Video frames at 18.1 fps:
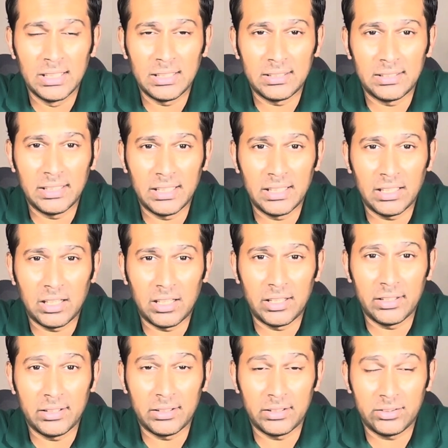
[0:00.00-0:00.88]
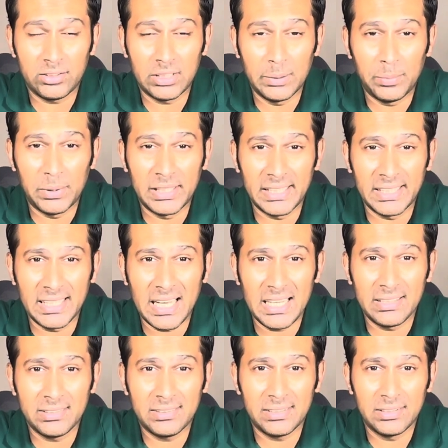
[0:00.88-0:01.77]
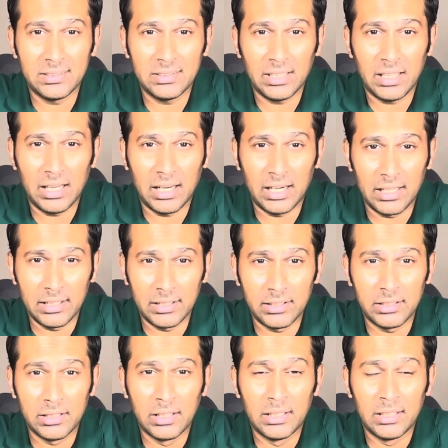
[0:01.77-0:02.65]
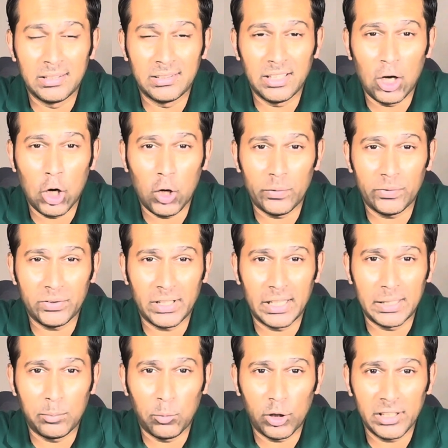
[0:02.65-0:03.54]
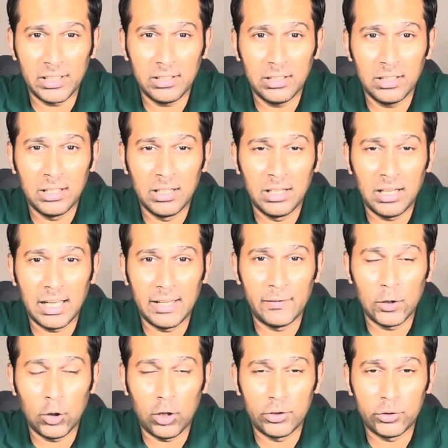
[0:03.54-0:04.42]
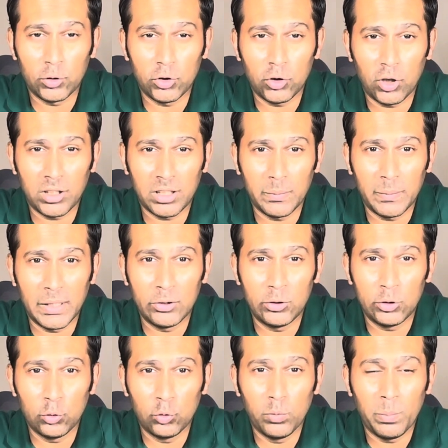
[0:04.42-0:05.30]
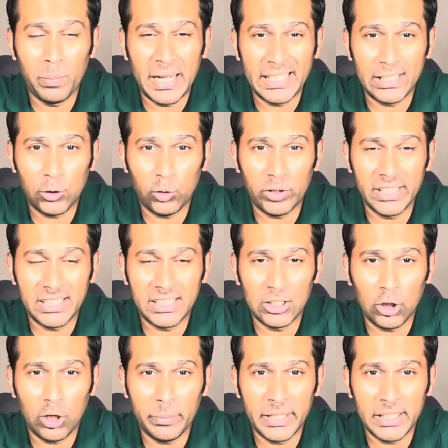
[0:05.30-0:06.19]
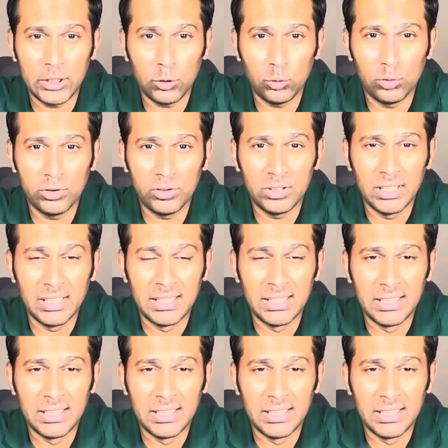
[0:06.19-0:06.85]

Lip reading: They are steepled analysis and the Hofstede model. I will also talk about two microeconomic tools.